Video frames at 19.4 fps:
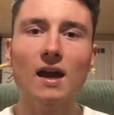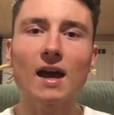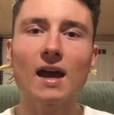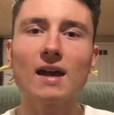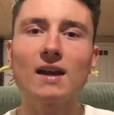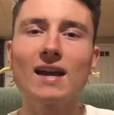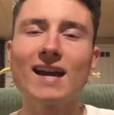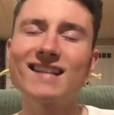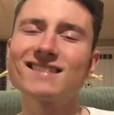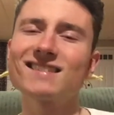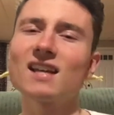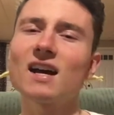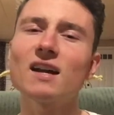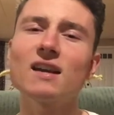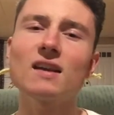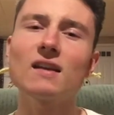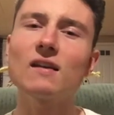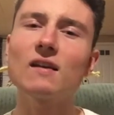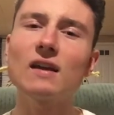And it's
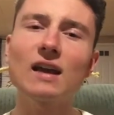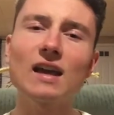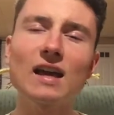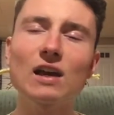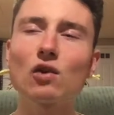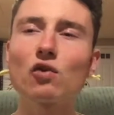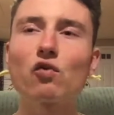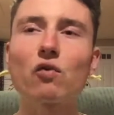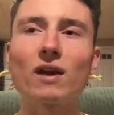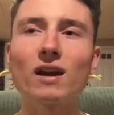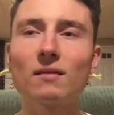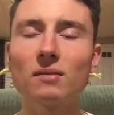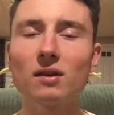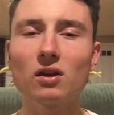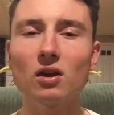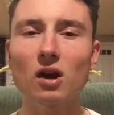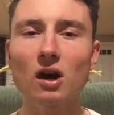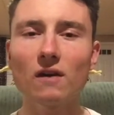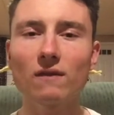not
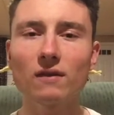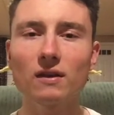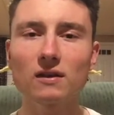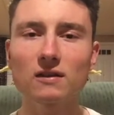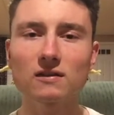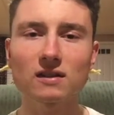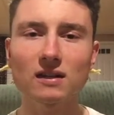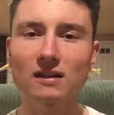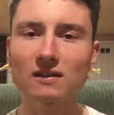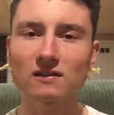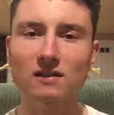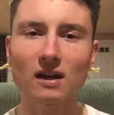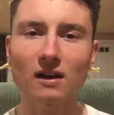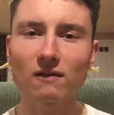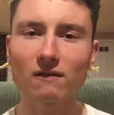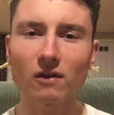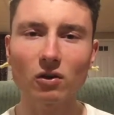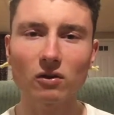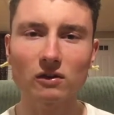incredibly obvious and it's
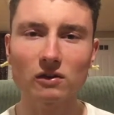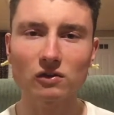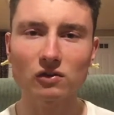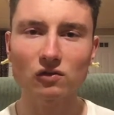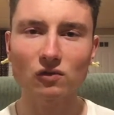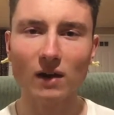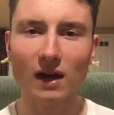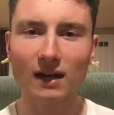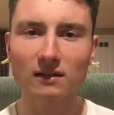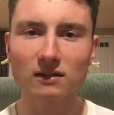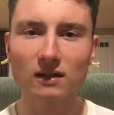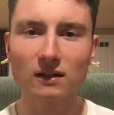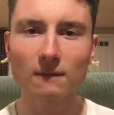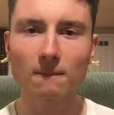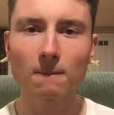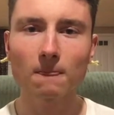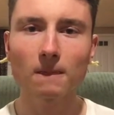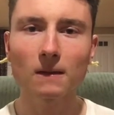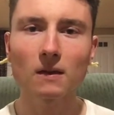not very
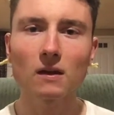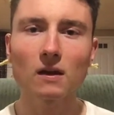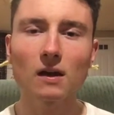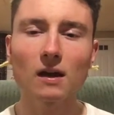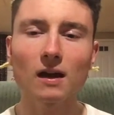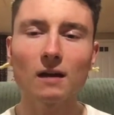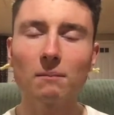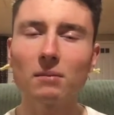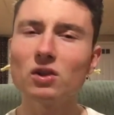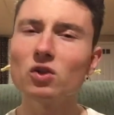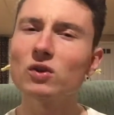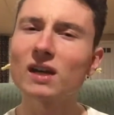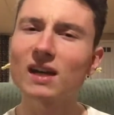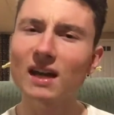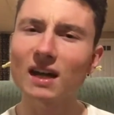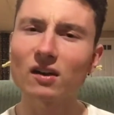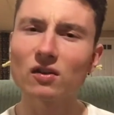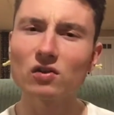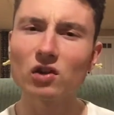distracting, but you
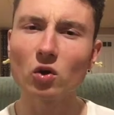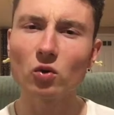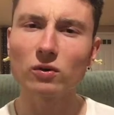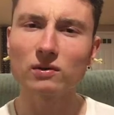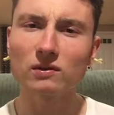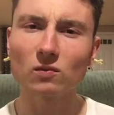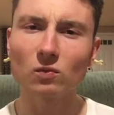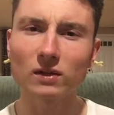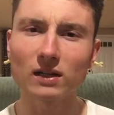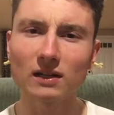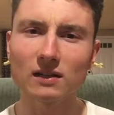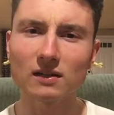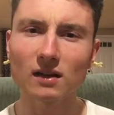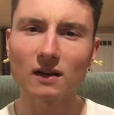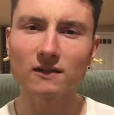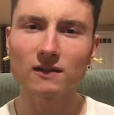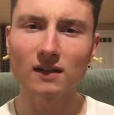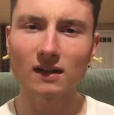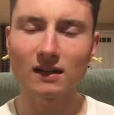can kind of notice when he
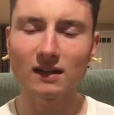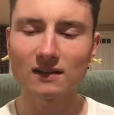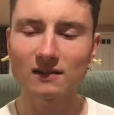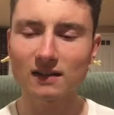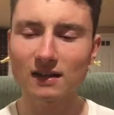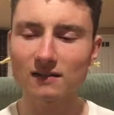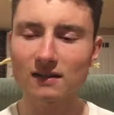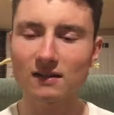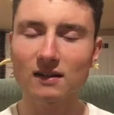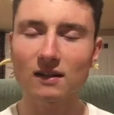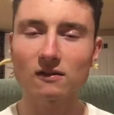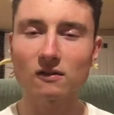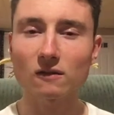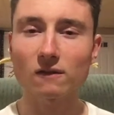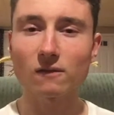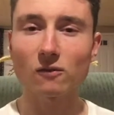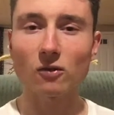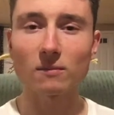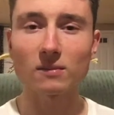does it. And he says he does
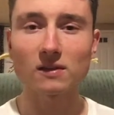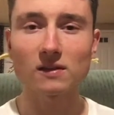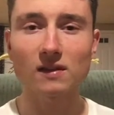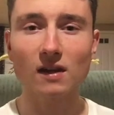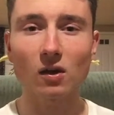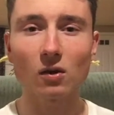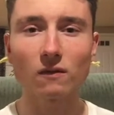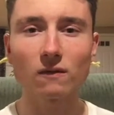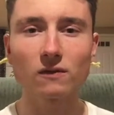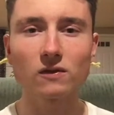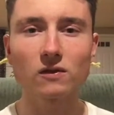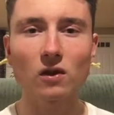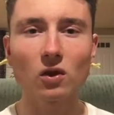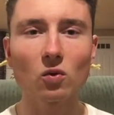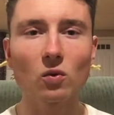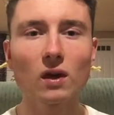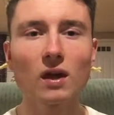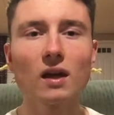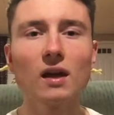it for himself.
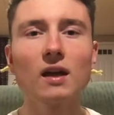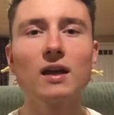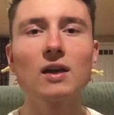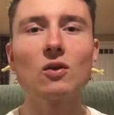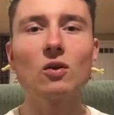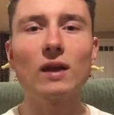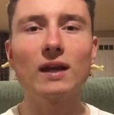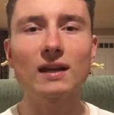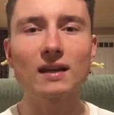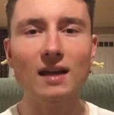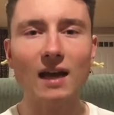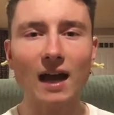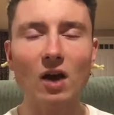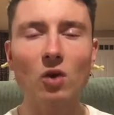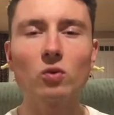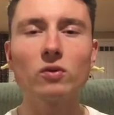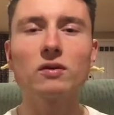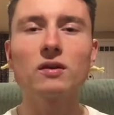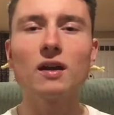So he
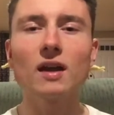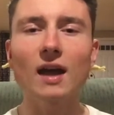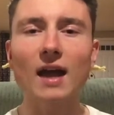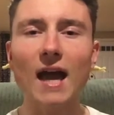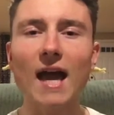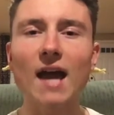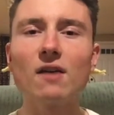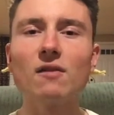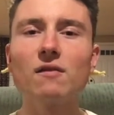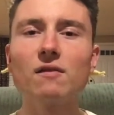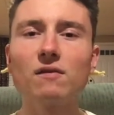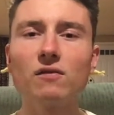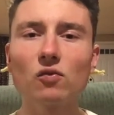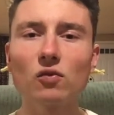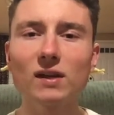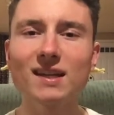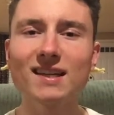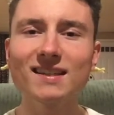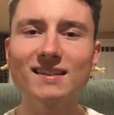count
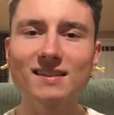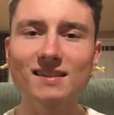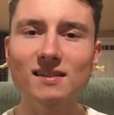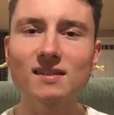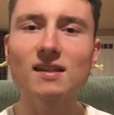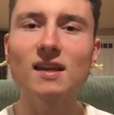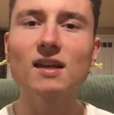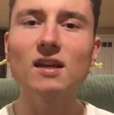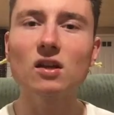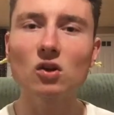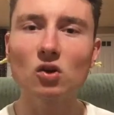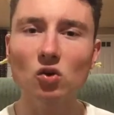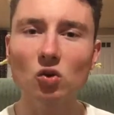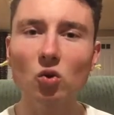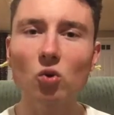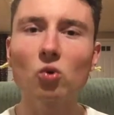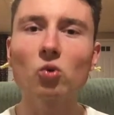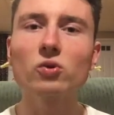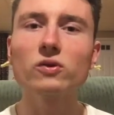every
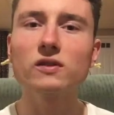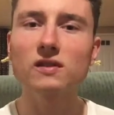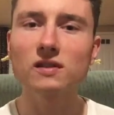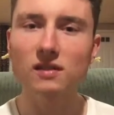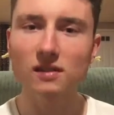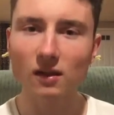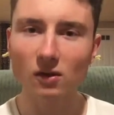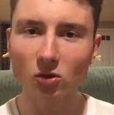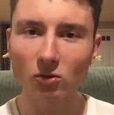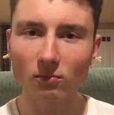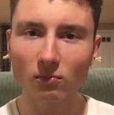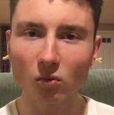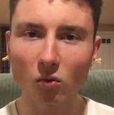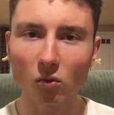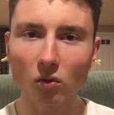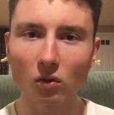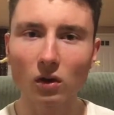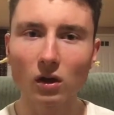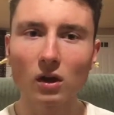single
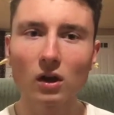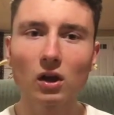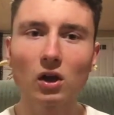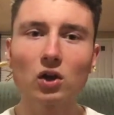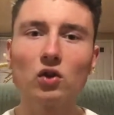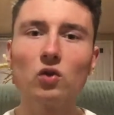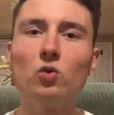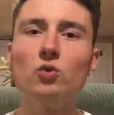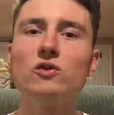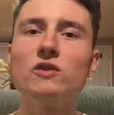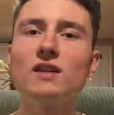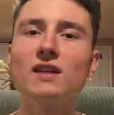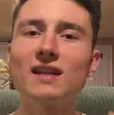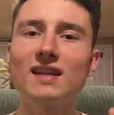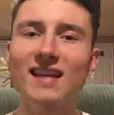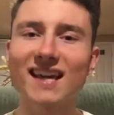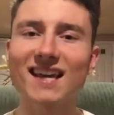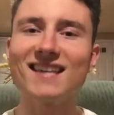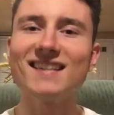syllable
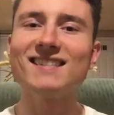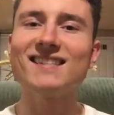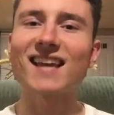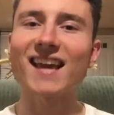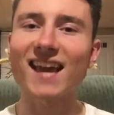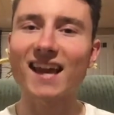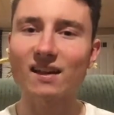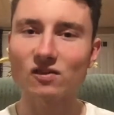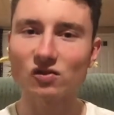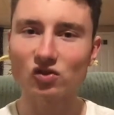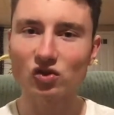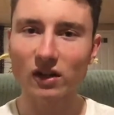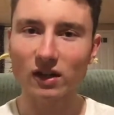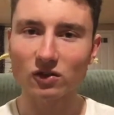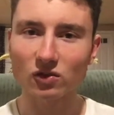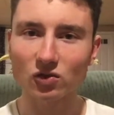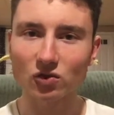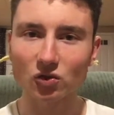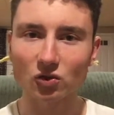using his hand
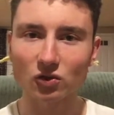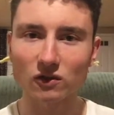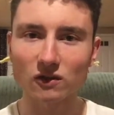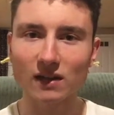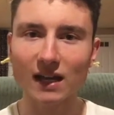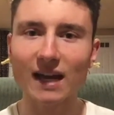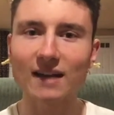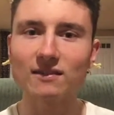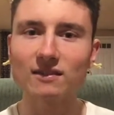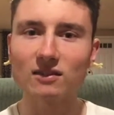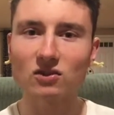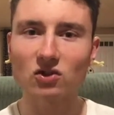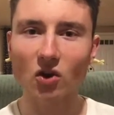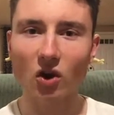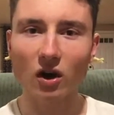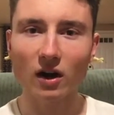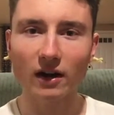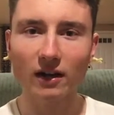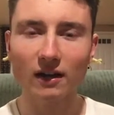gestures as he's
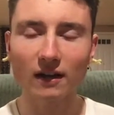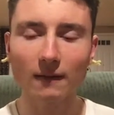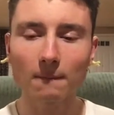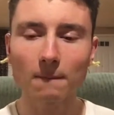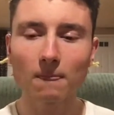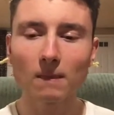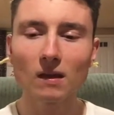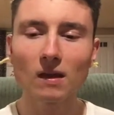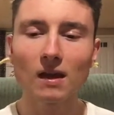talking.